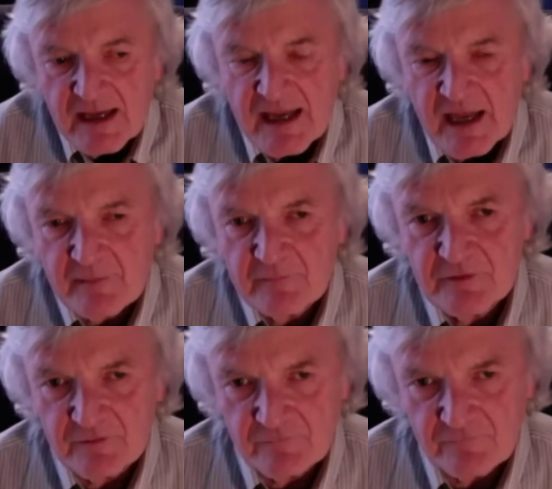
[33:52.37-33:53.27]
came
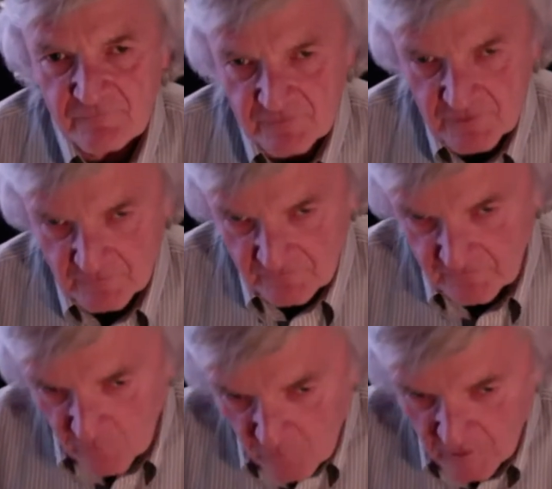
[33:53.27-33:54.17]
to the
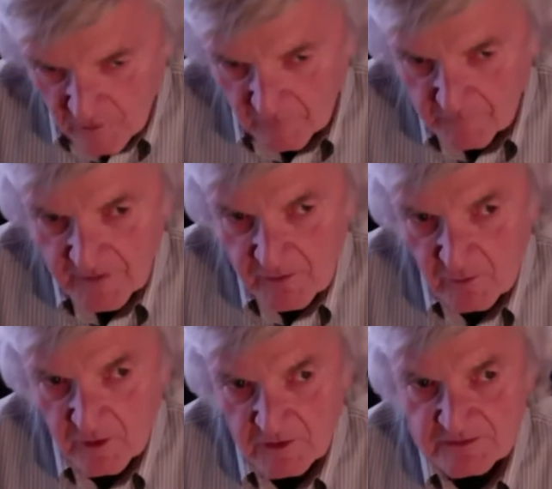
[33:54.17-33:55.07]
fore
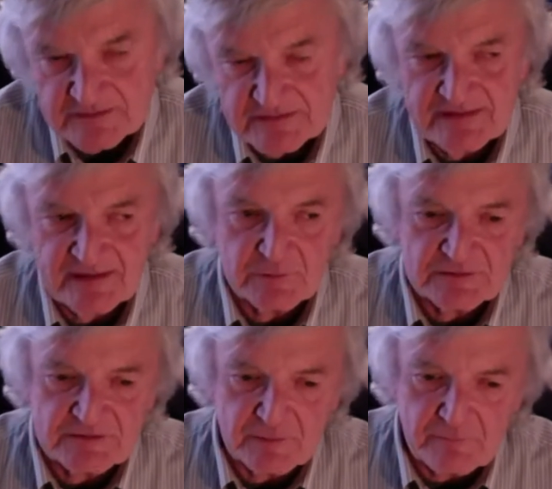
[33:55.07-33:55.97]
because there was